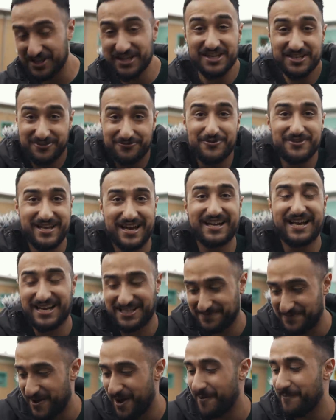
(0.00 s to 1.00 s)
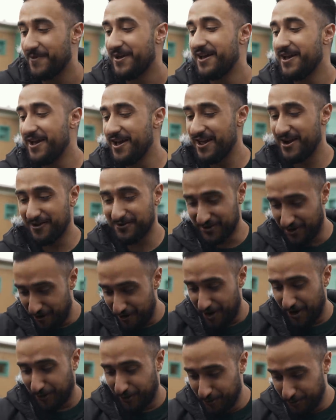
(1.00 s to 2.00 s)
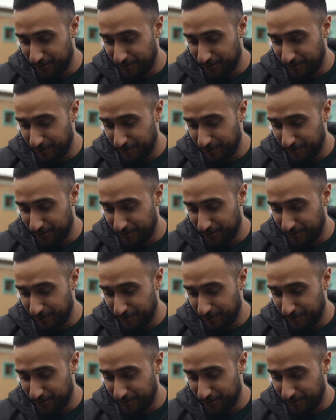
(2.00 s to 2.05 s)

She's the one that gassed me up. And I was like, all right,